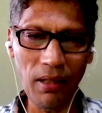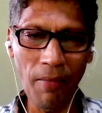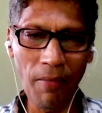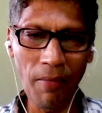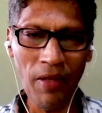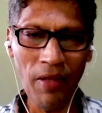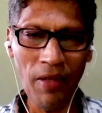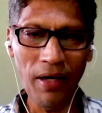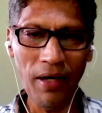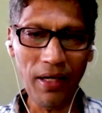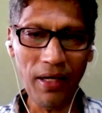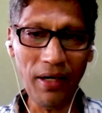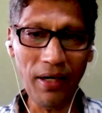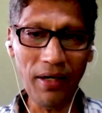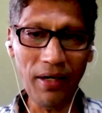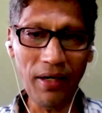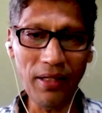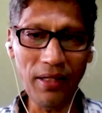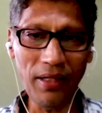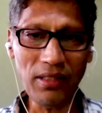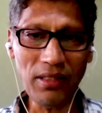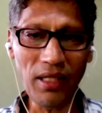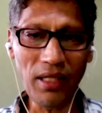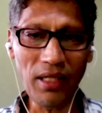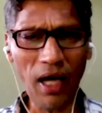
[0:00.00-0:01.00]
terrorists are
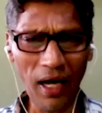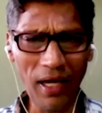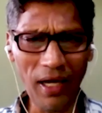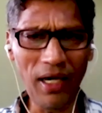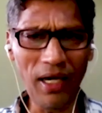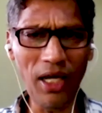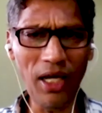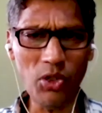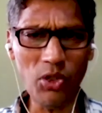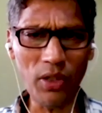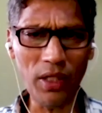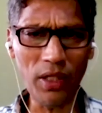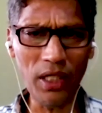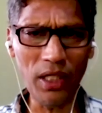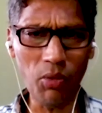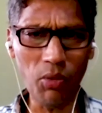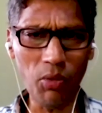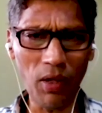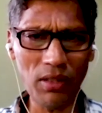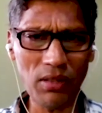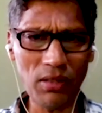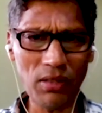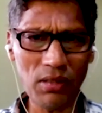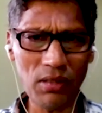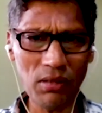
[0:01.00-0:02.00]
the highly educated
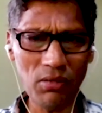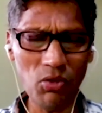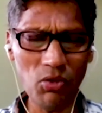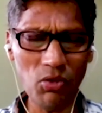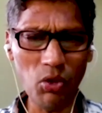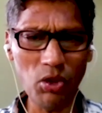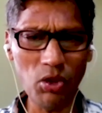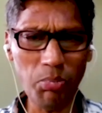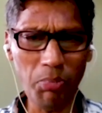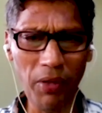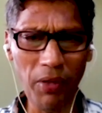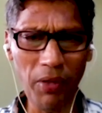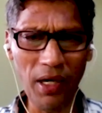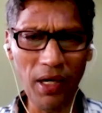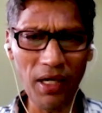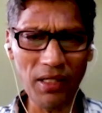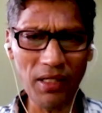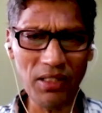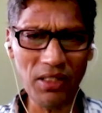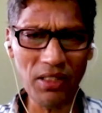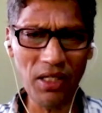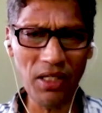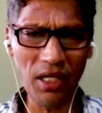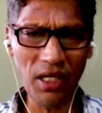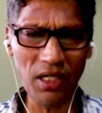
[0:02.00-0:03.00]
ones, those
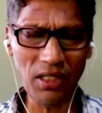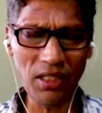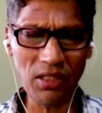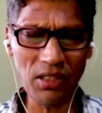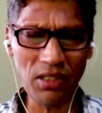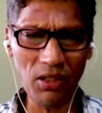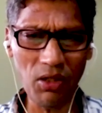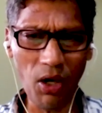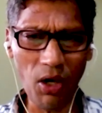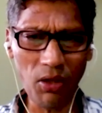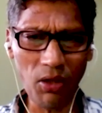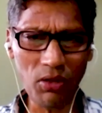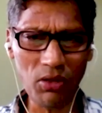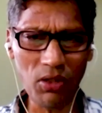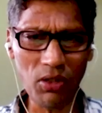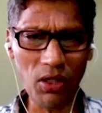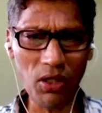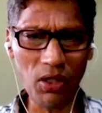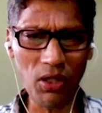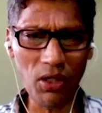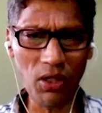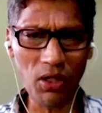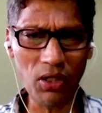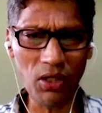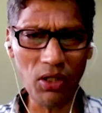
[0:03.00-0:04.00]
PhDs, doctors,
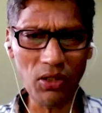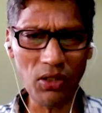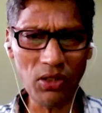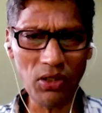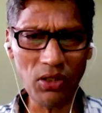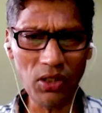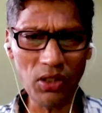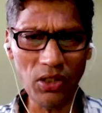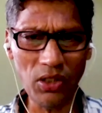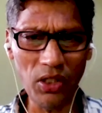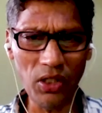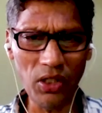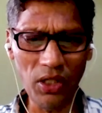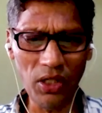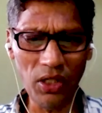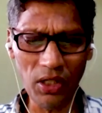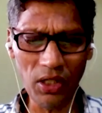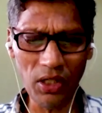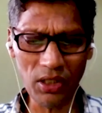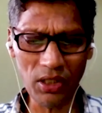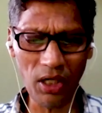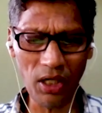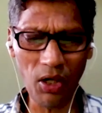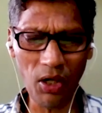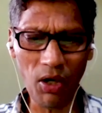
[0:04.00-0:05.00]
engineers, and all.
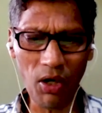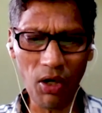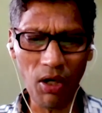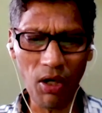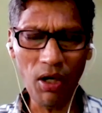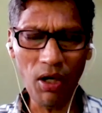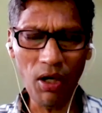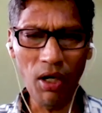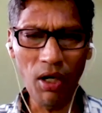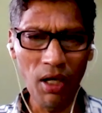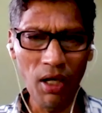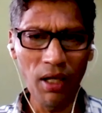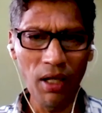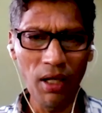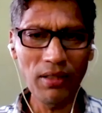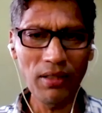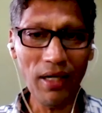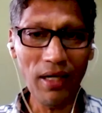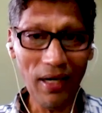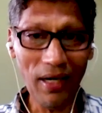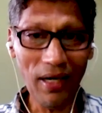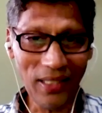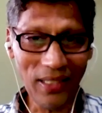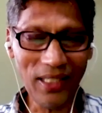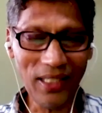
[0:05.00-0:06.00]
The less
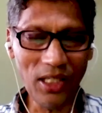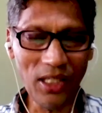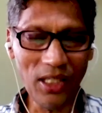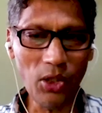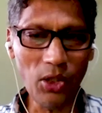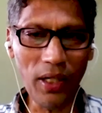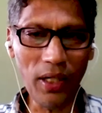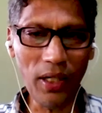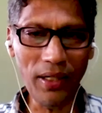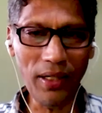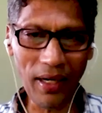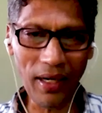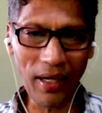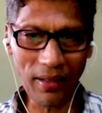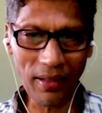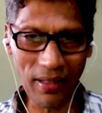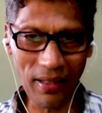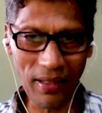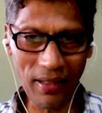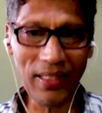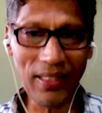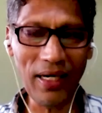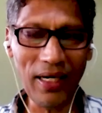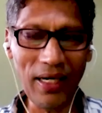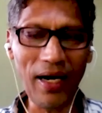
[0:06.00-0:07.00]
educated, less
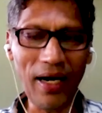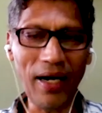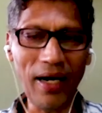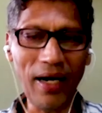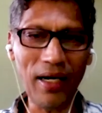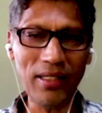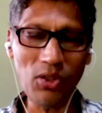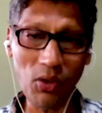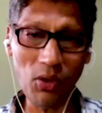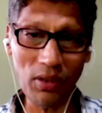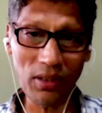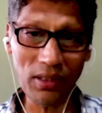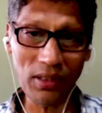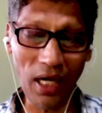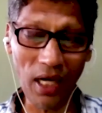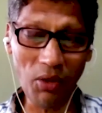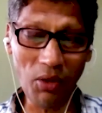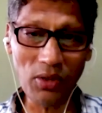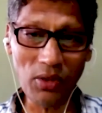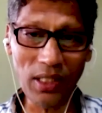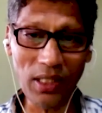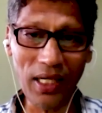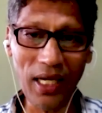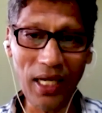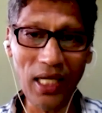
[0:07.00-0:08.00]
radicalized. So that
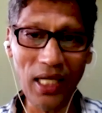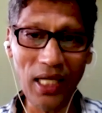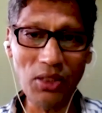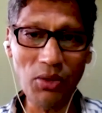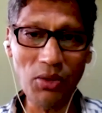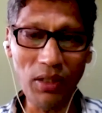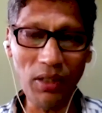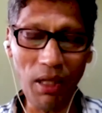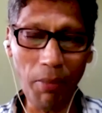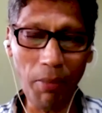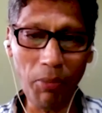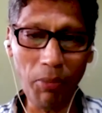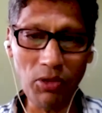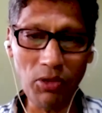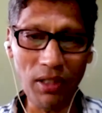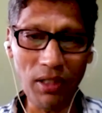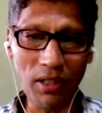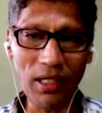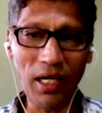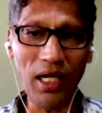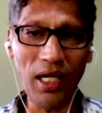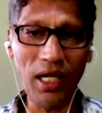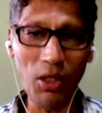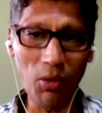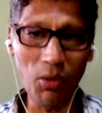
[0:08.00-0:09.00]
was the case with Tipu
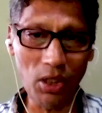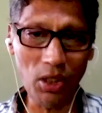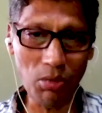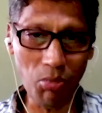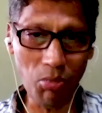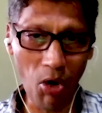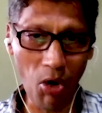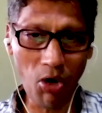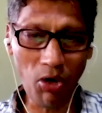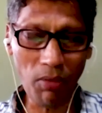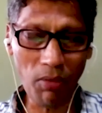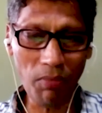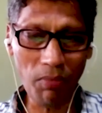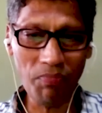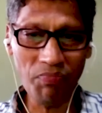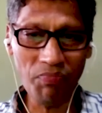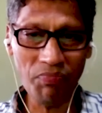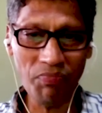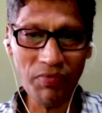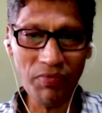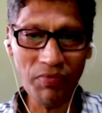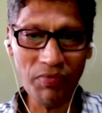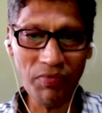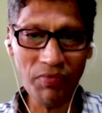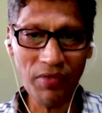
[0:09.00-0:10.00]
Sultan. He was more
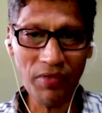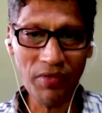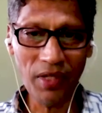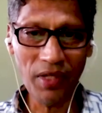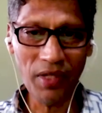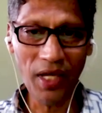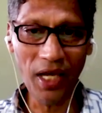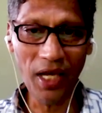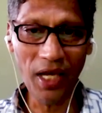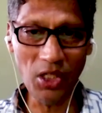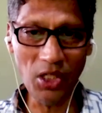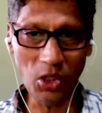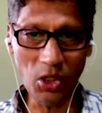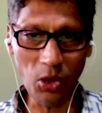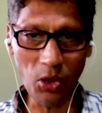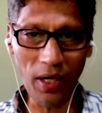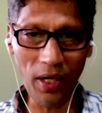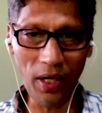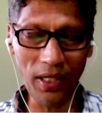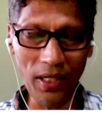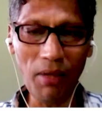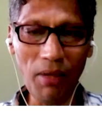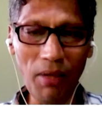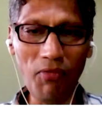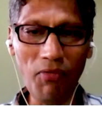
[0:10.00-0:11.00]
educated. Father
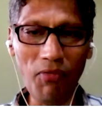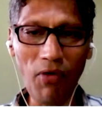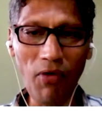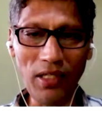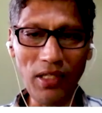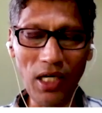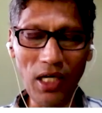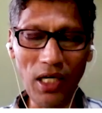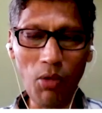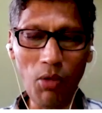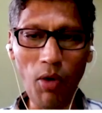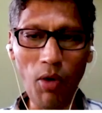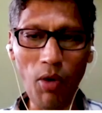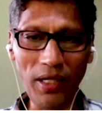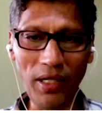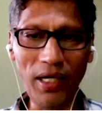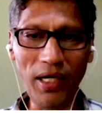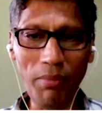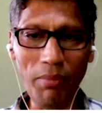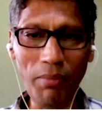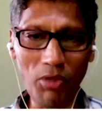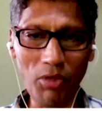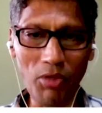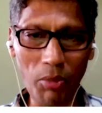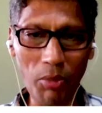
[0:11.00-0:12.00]
wanted him to be
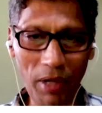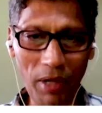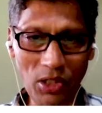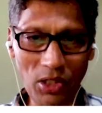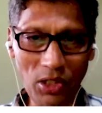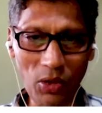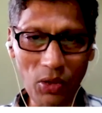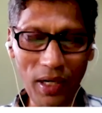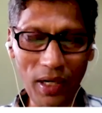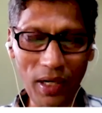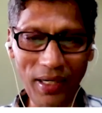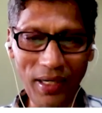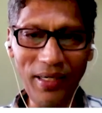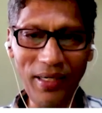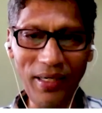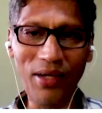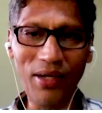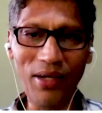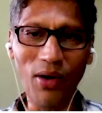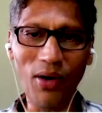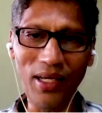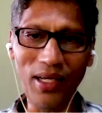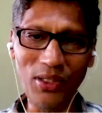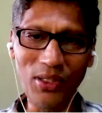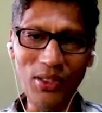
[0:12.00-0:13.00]
educated. He got educated
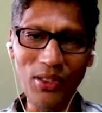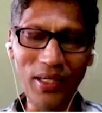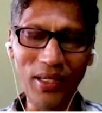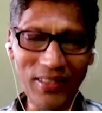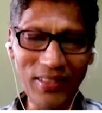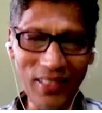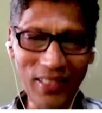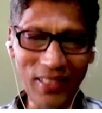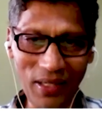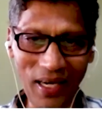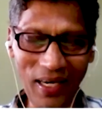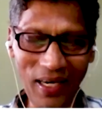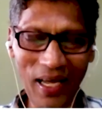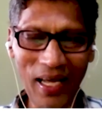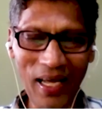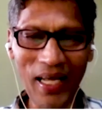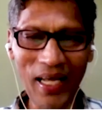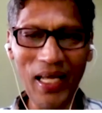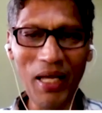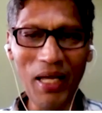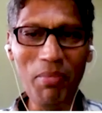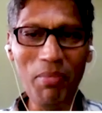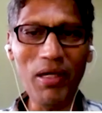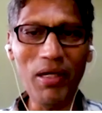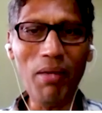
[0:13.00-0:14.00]
in such a way that
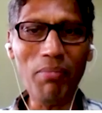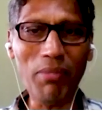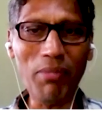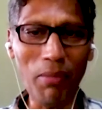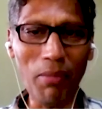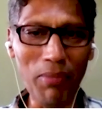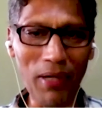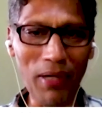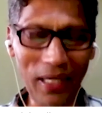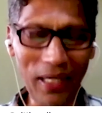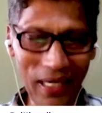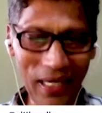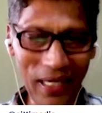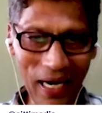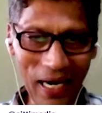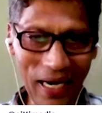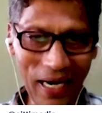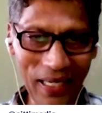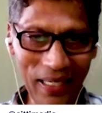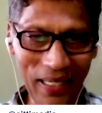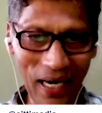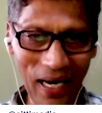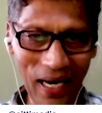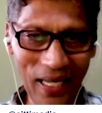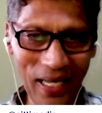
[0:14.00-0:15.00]
he became completely
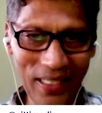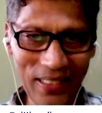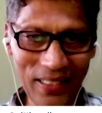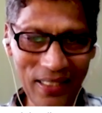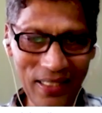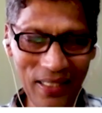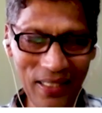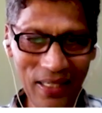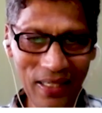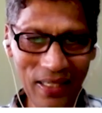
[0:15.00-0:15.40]
radicalized.